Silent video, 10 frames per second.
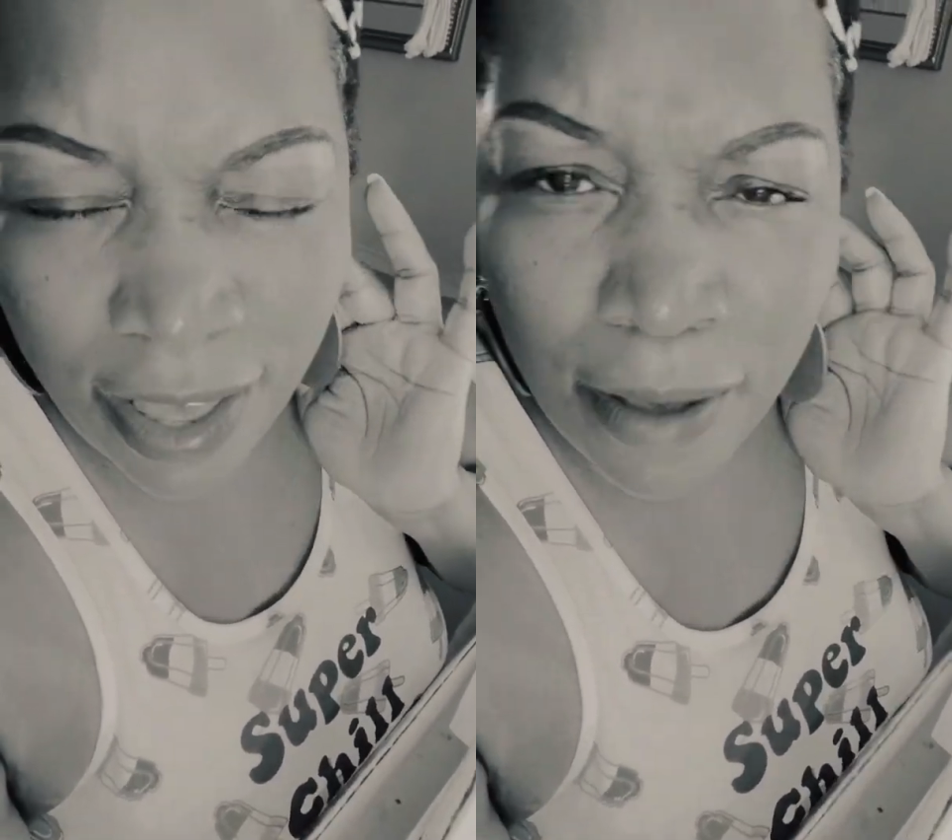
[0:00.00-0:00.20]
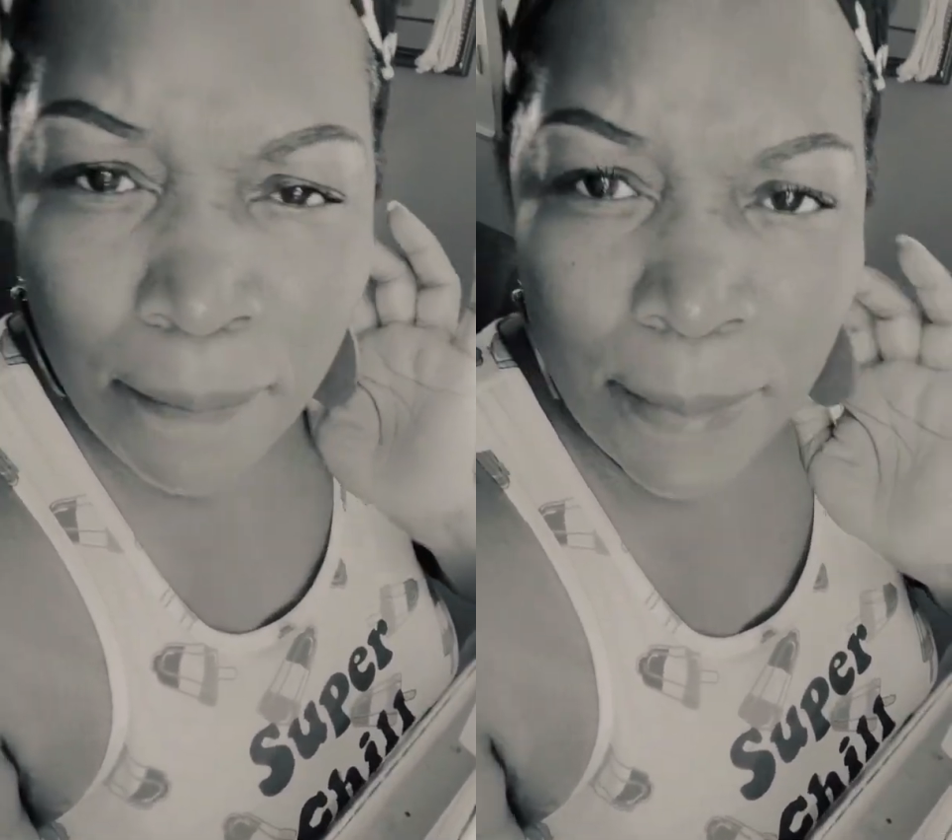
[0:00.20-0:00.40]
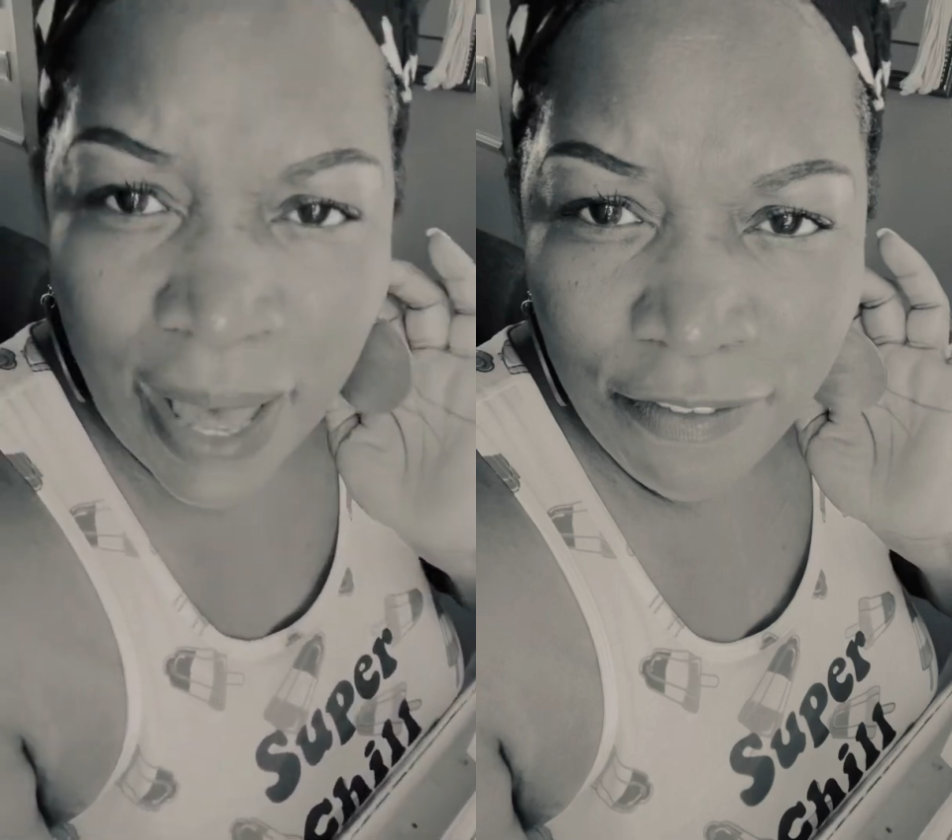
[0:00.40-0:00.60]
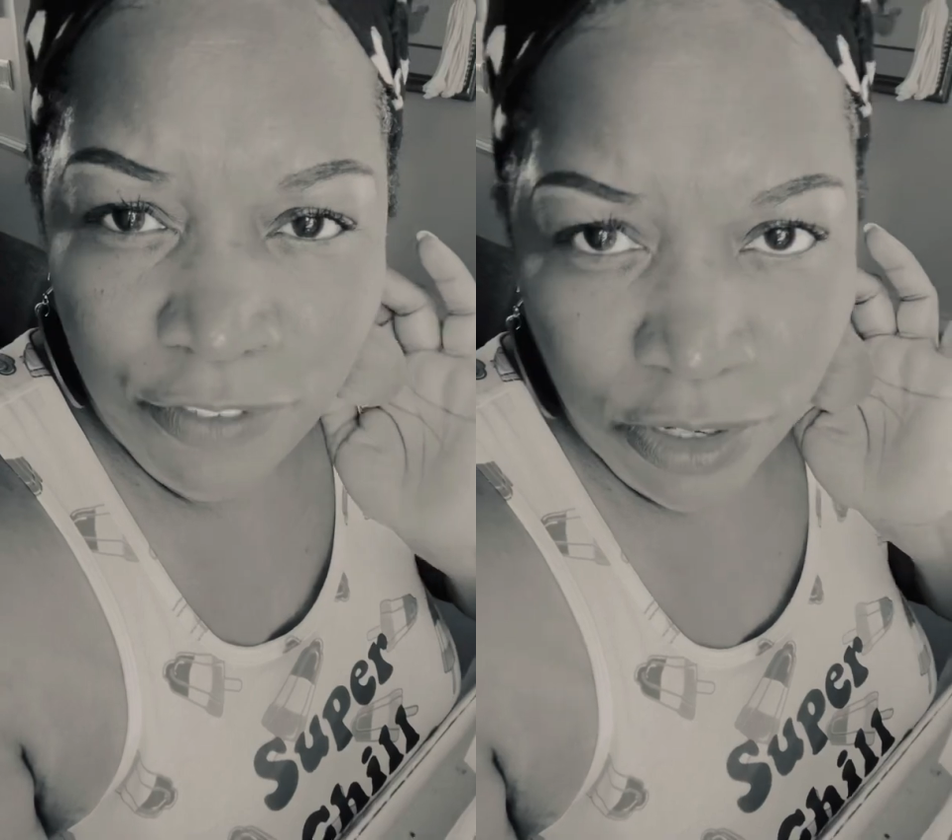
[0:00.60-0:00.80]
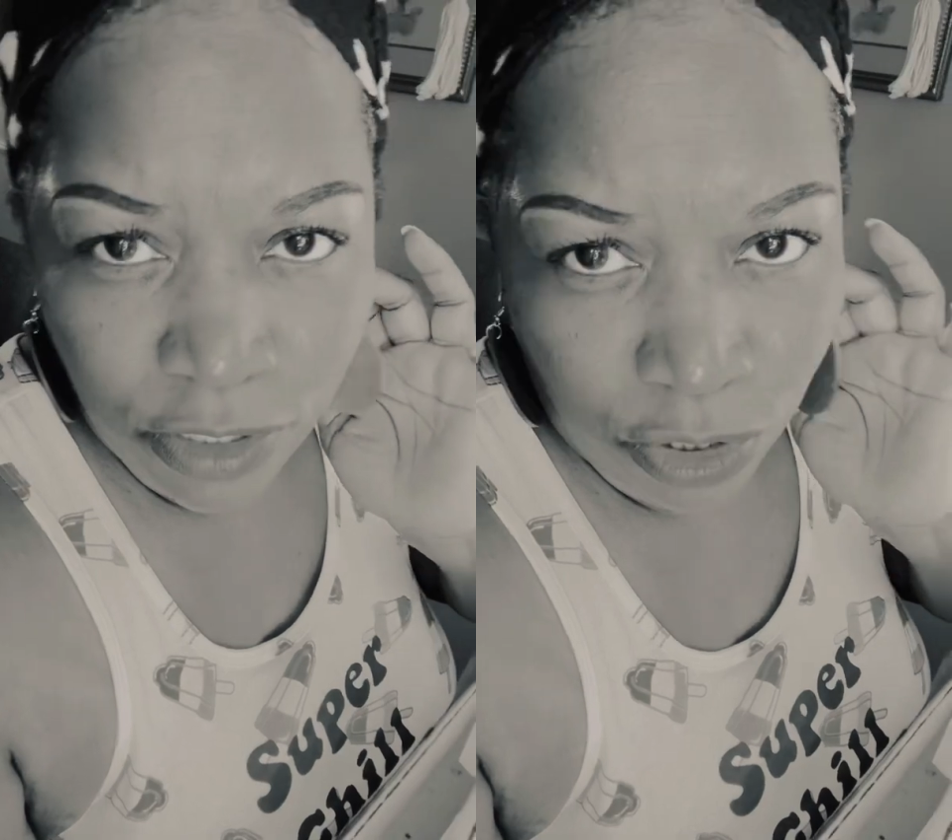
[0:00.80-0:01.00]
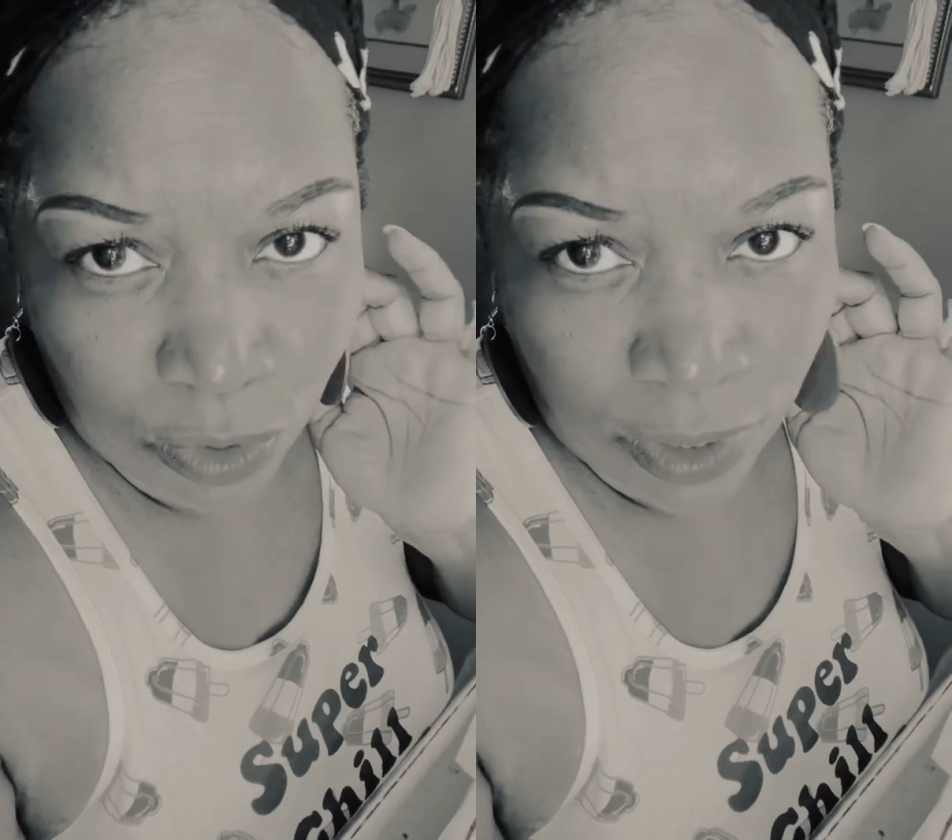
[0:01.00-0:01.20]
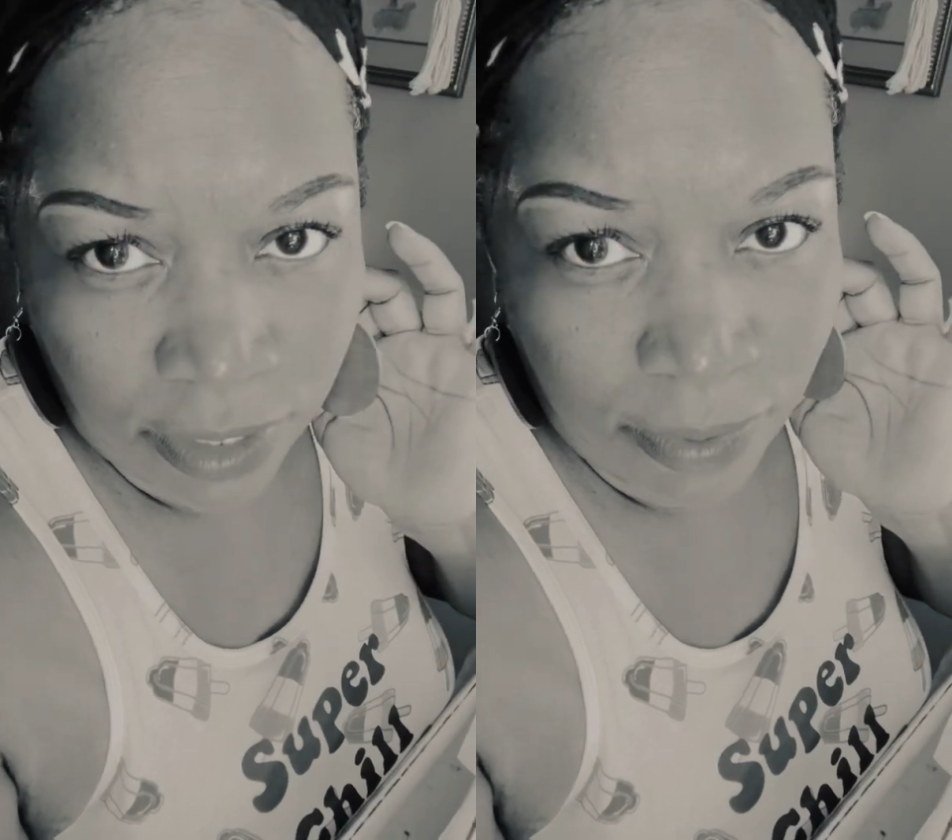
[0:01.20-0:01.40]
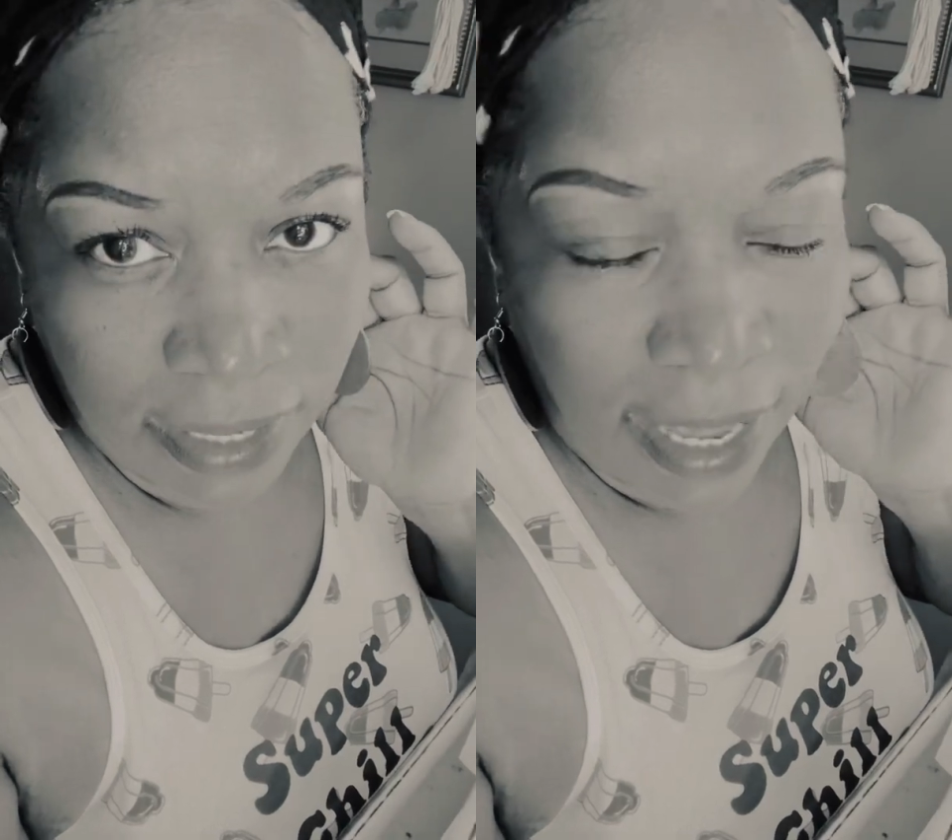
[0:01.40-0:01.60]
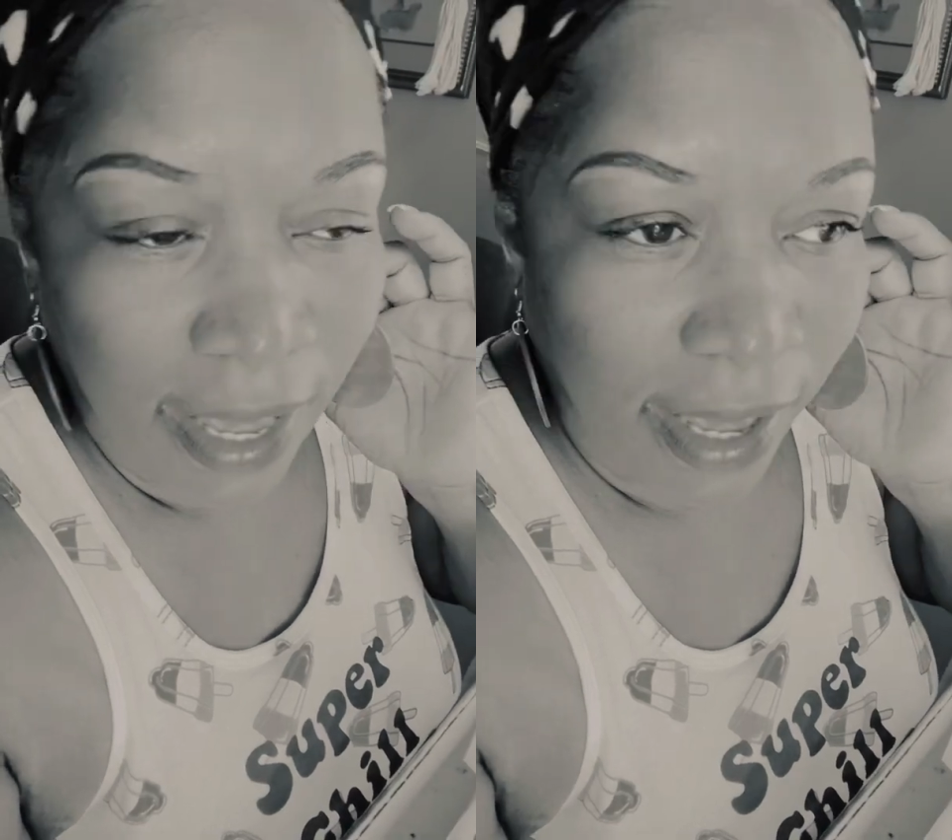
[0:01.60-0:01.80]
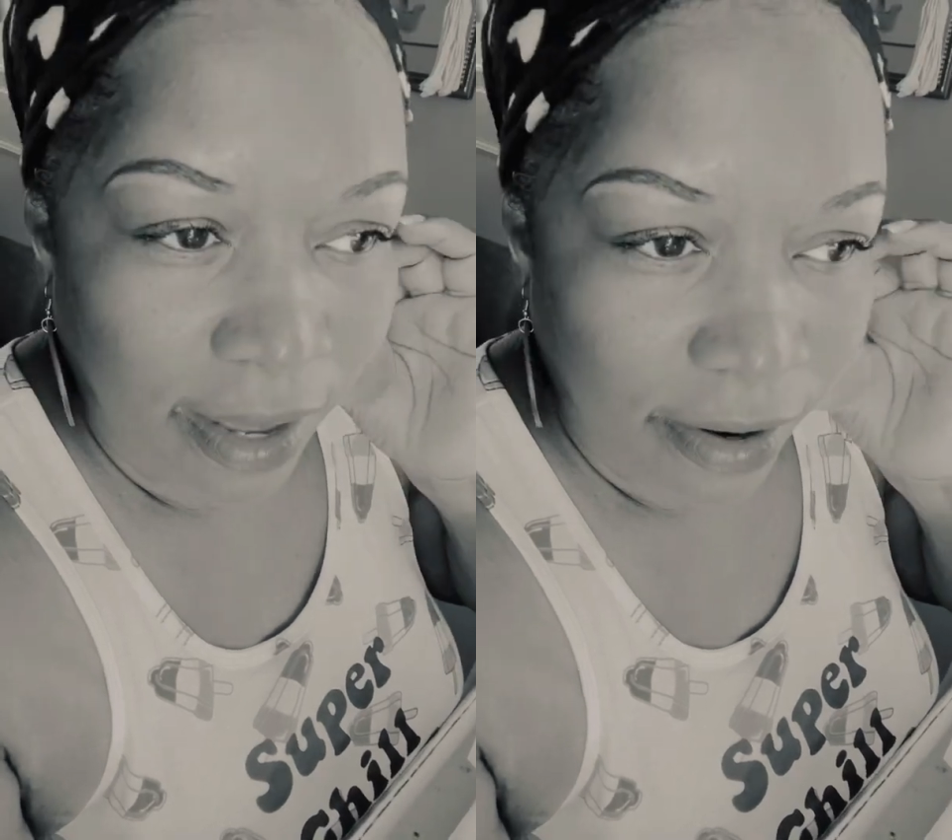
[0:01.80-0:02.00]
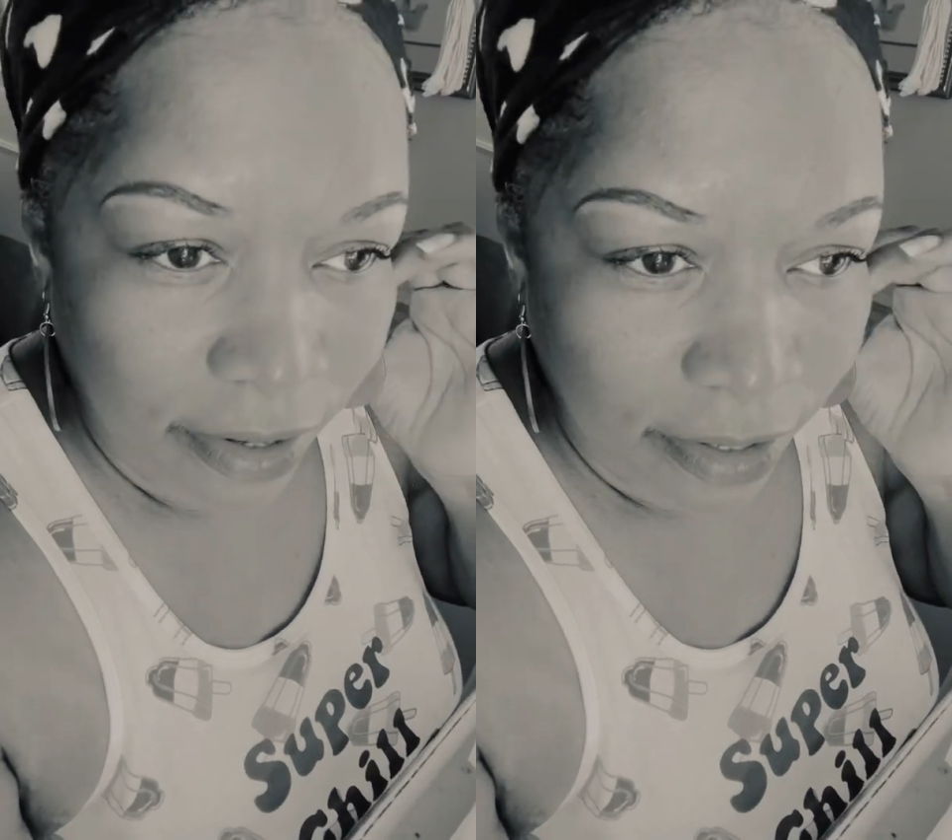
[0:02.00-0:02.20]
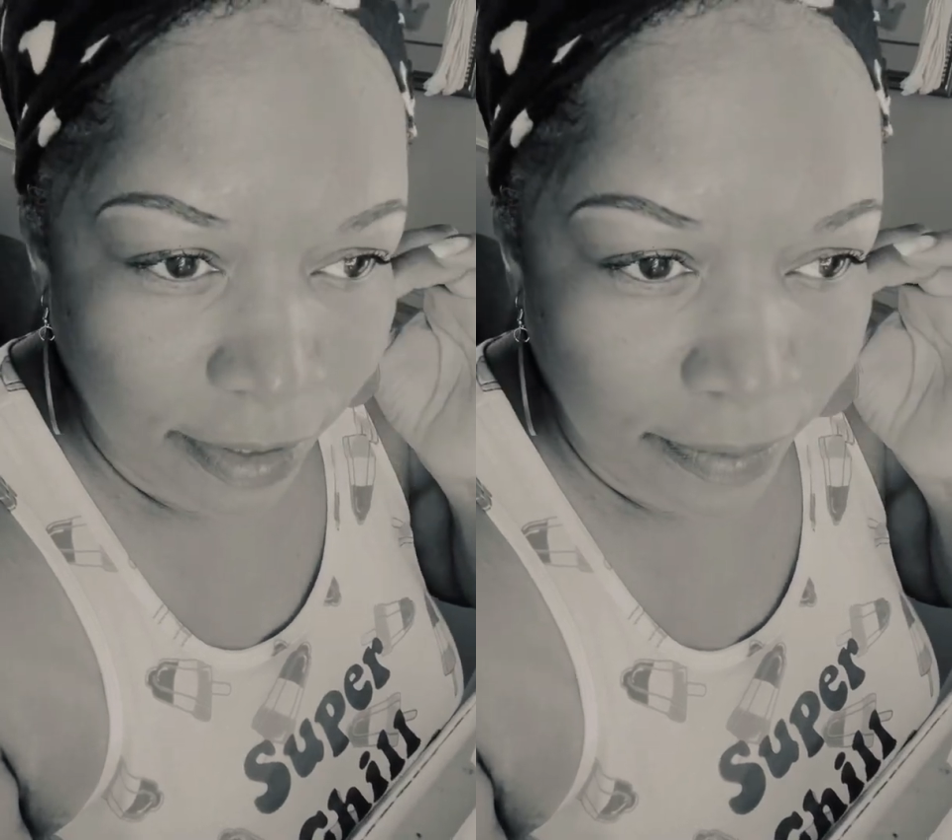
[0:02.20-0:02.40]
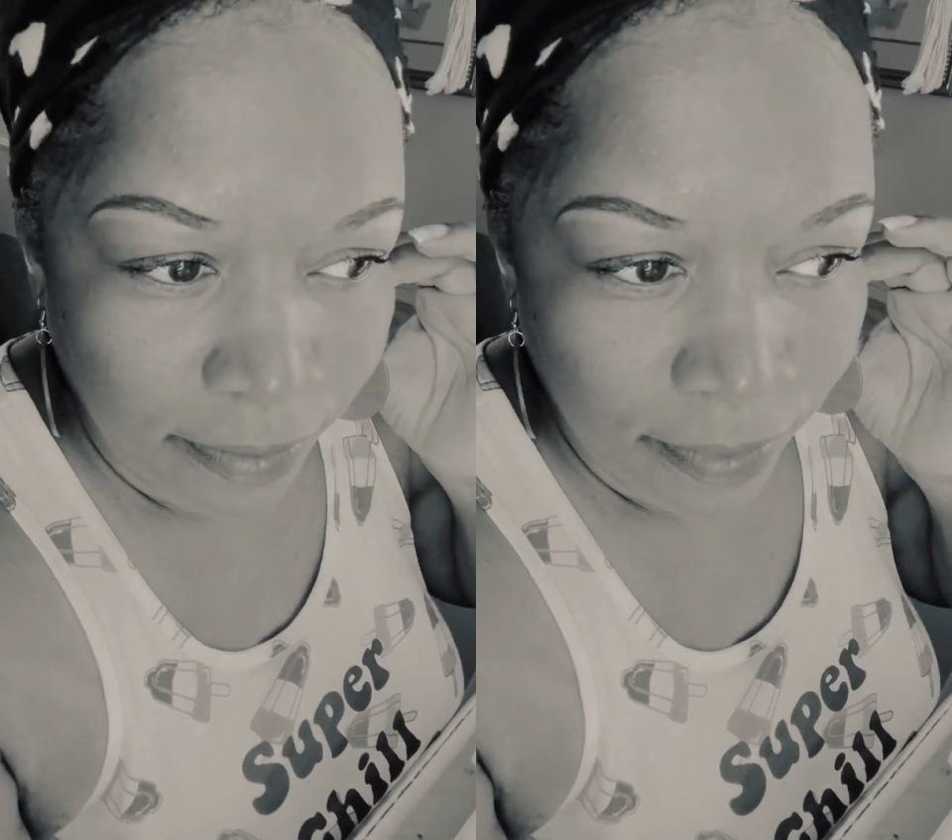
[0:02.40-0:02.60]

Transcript: My first daughter, when I had her,